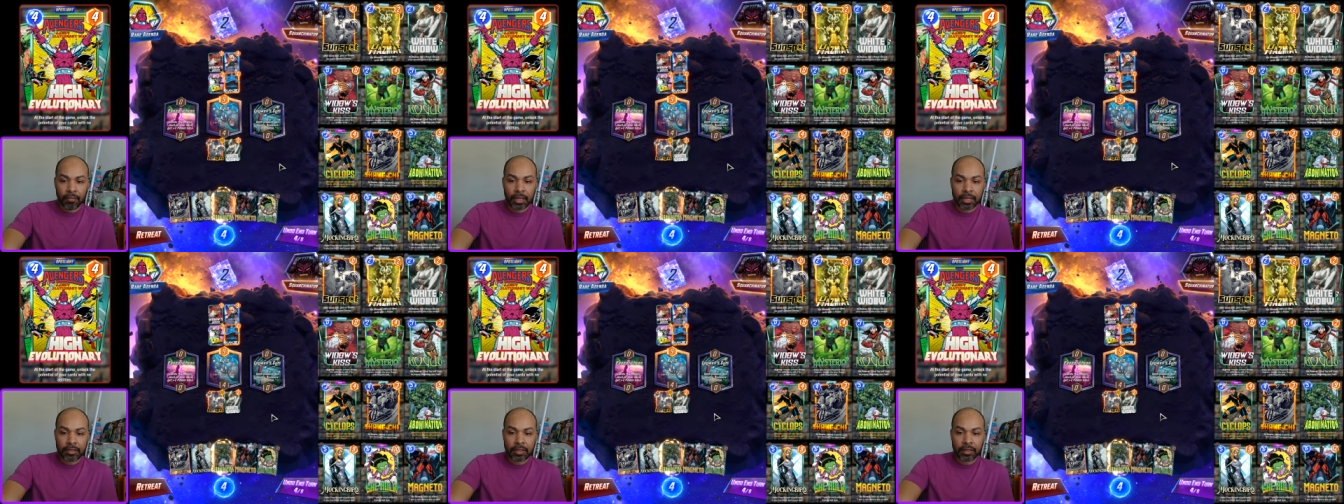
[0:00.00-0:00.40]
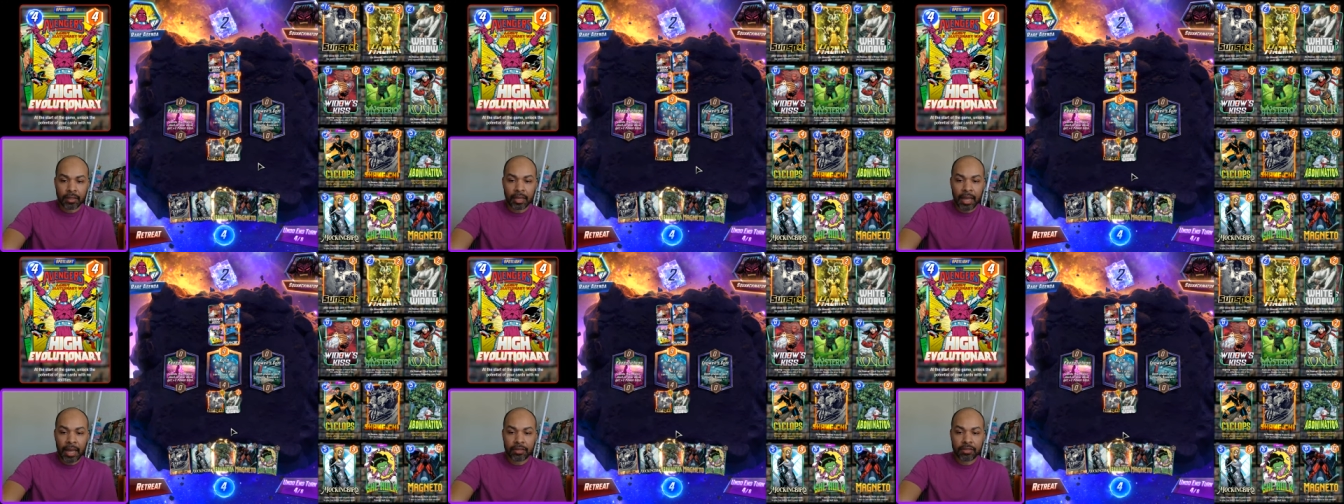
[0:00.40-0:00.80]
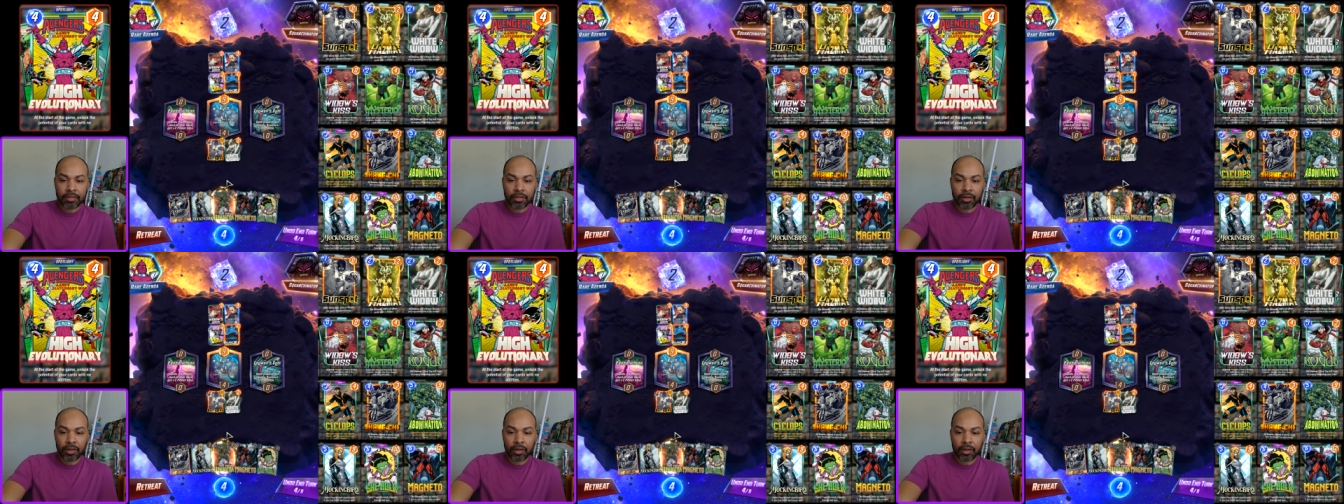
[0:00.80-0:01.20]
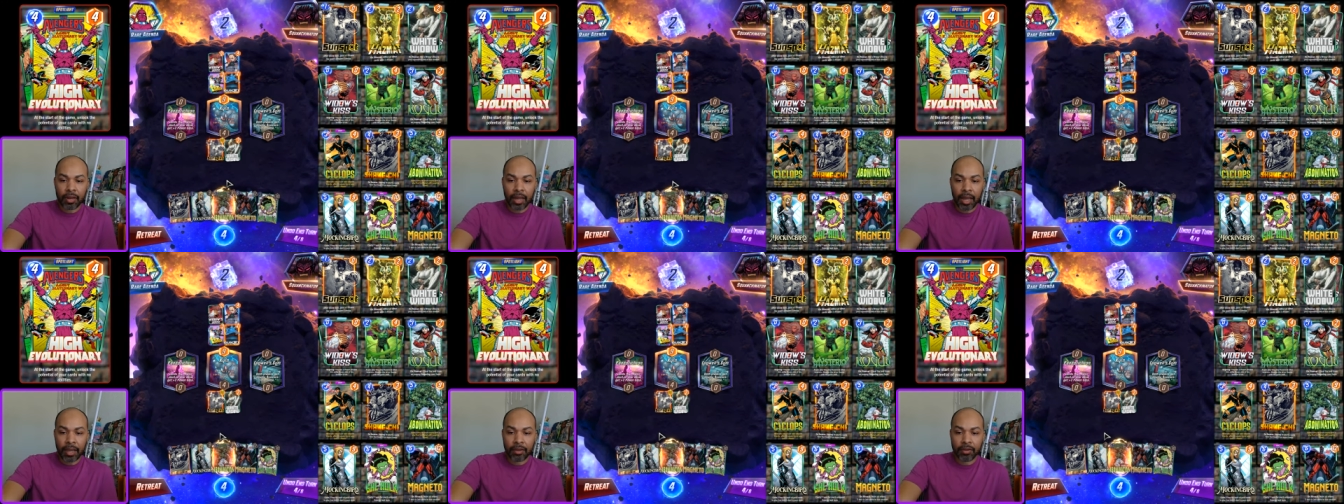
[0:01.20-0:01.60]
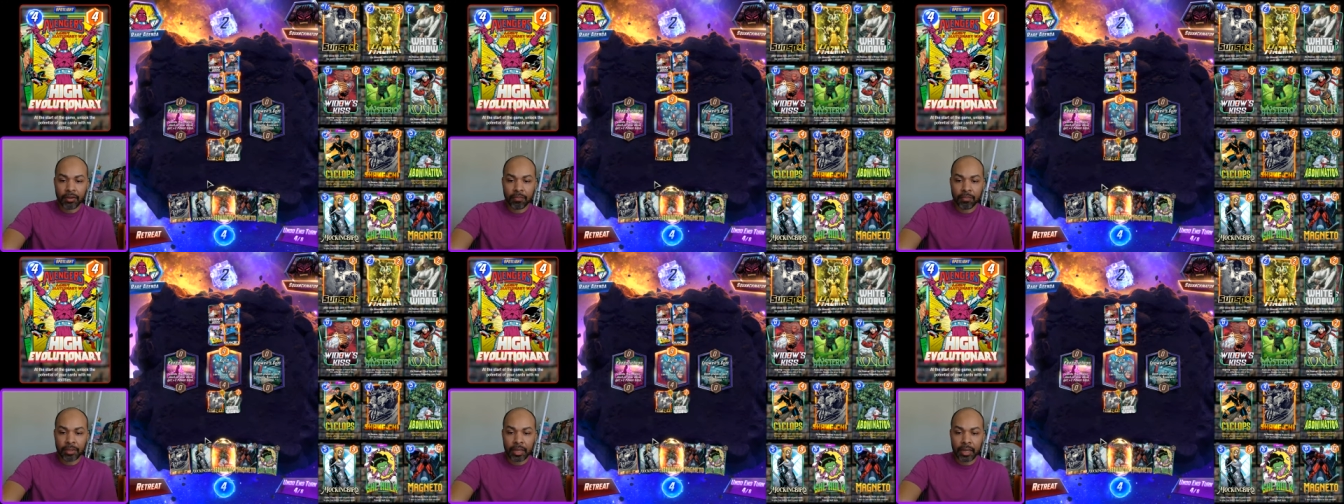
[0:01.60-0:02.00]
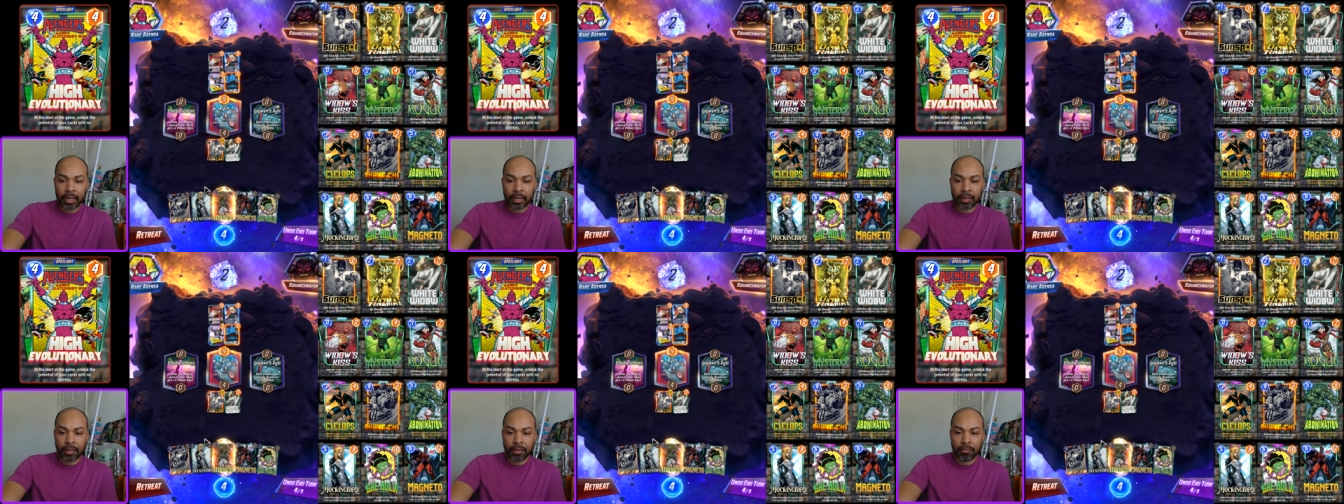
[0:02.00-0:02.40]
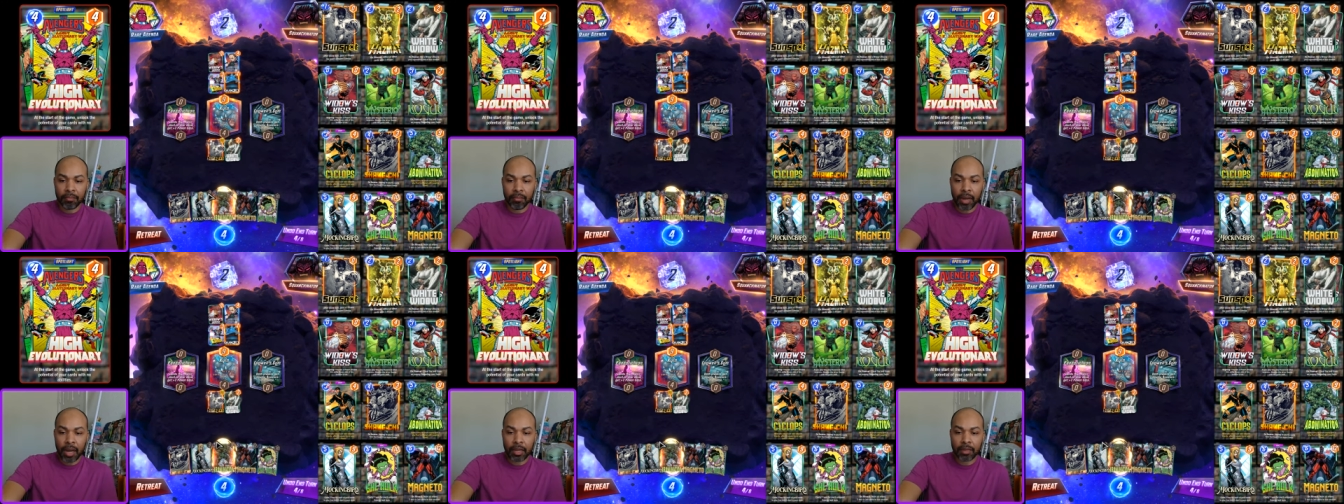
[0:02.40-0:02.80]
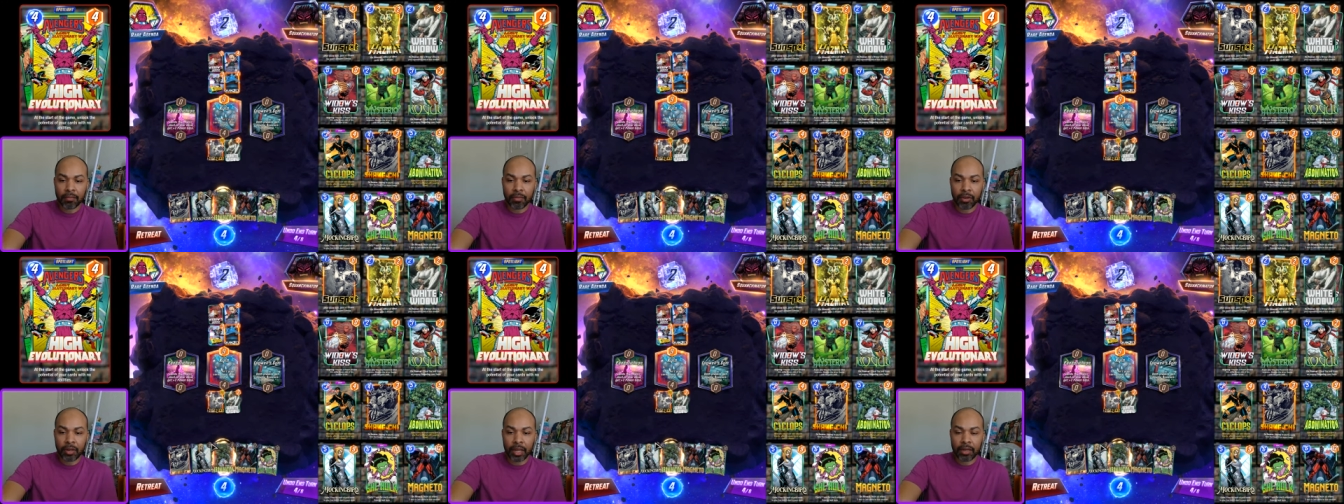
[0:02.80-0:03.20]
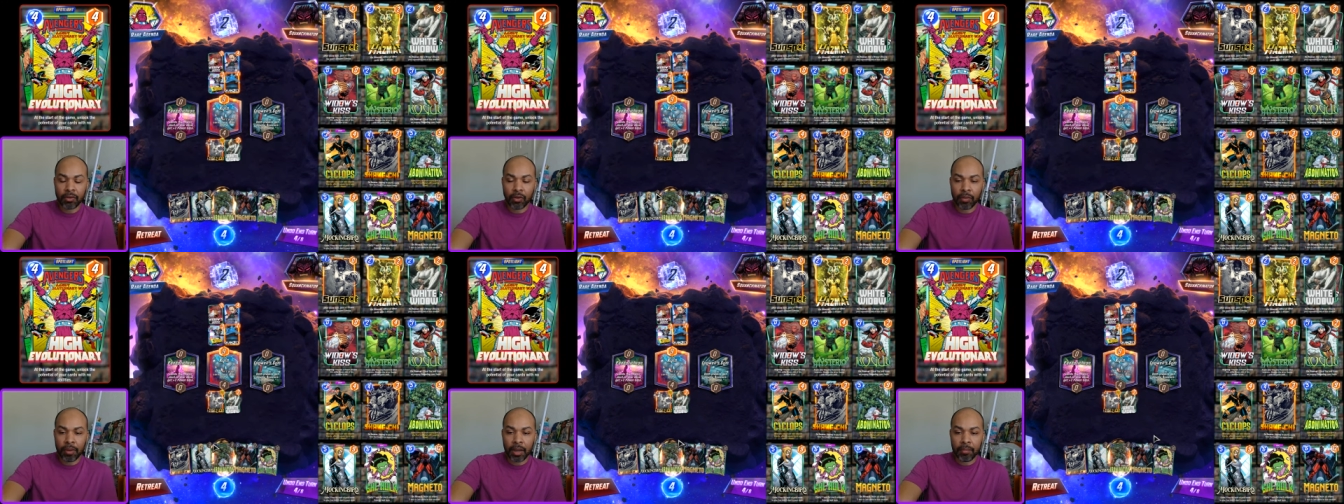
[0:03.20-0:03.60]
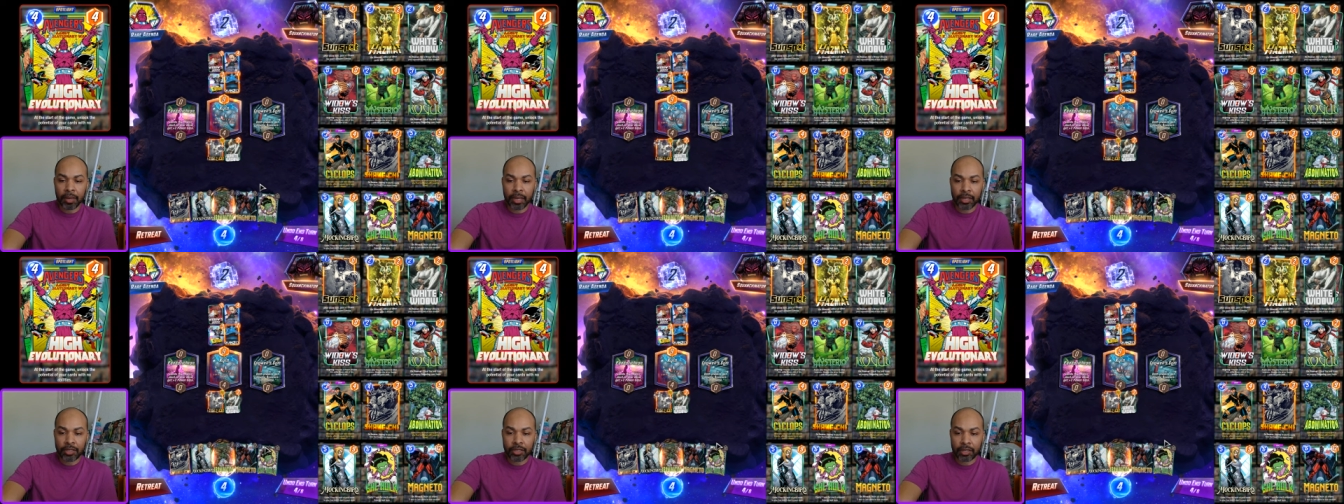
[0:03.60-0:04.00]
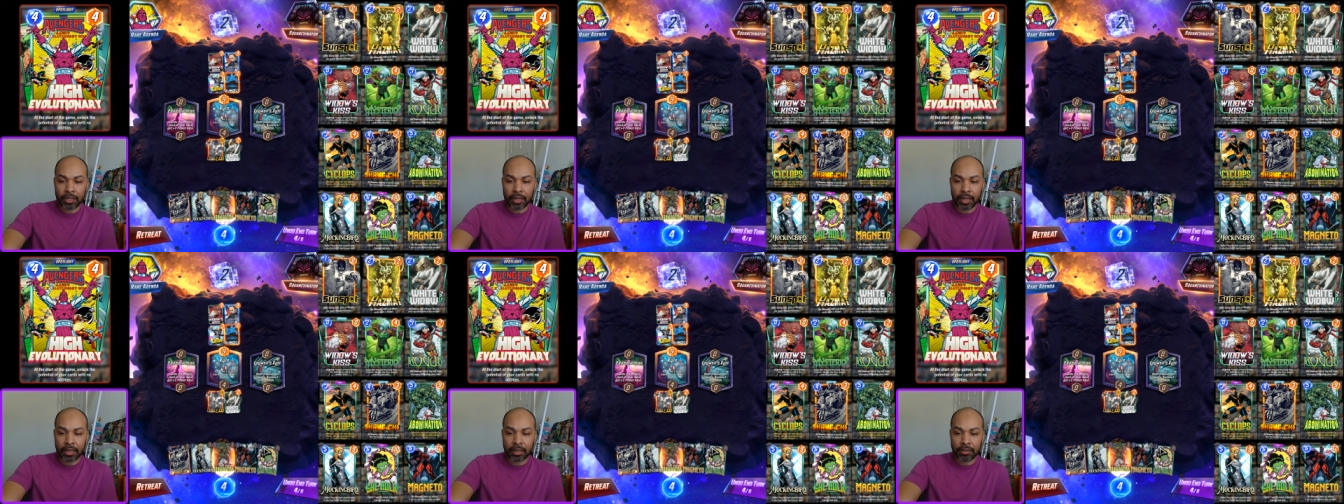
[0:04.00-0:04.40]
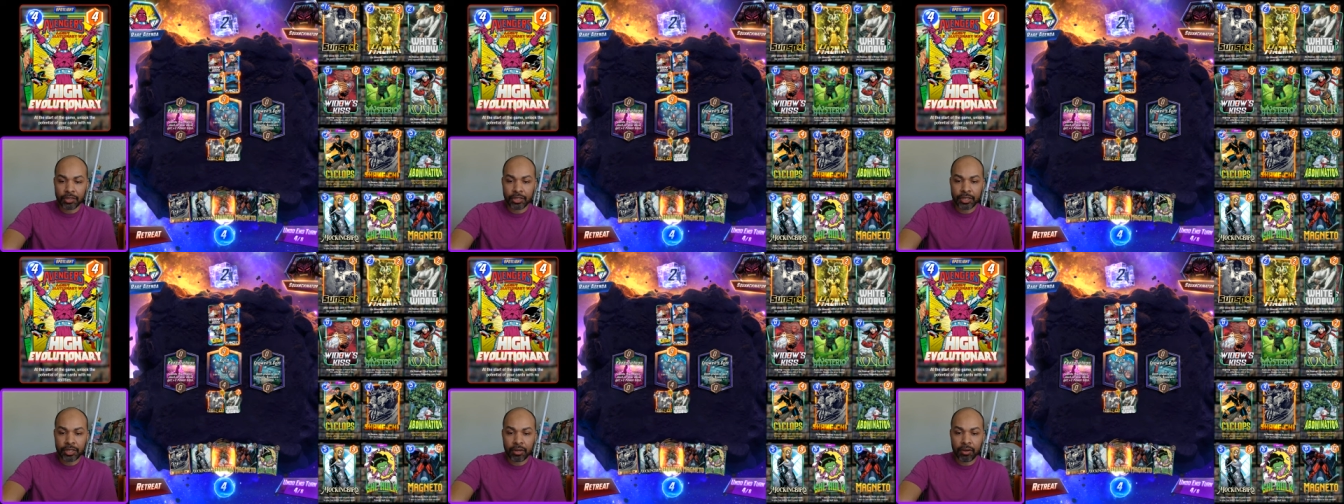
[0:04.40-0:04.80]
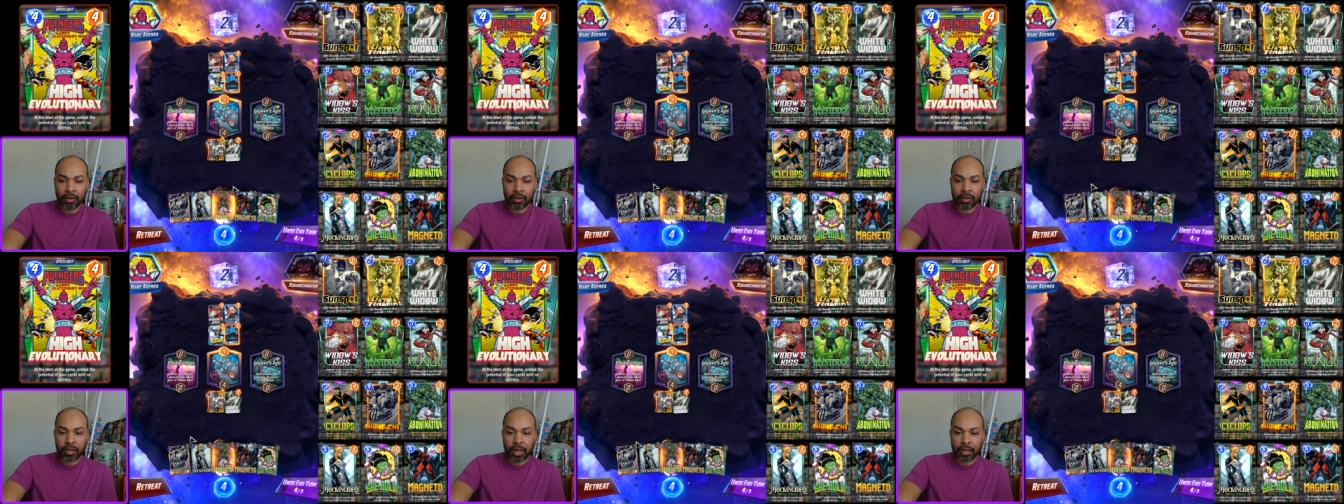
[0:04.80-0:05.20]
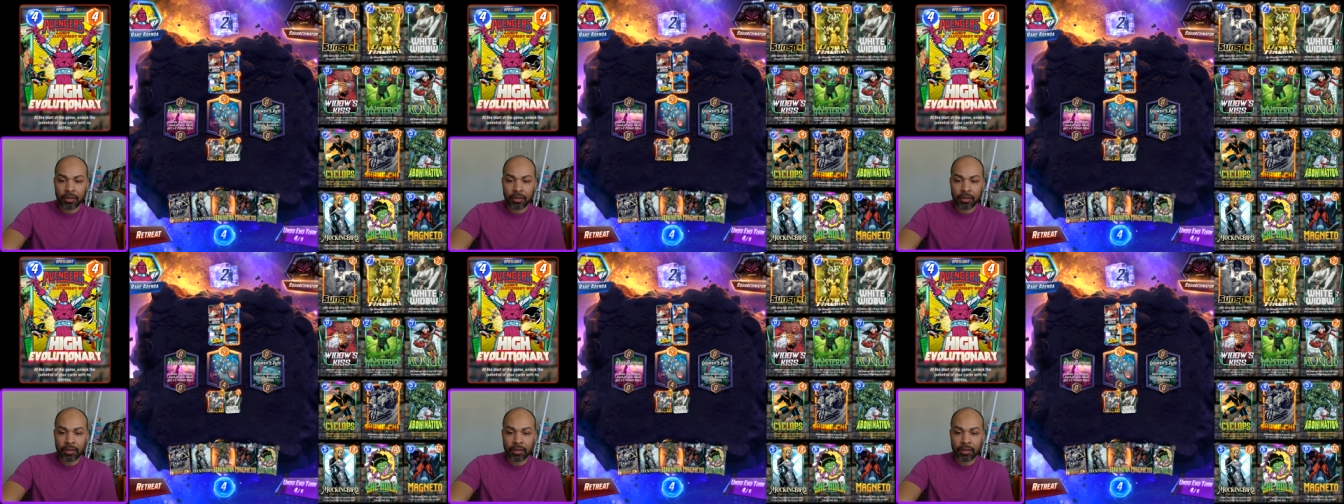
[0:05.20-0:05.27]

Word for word: because on the last turn I could play Mockingbird and or Abomination and She-Hulk.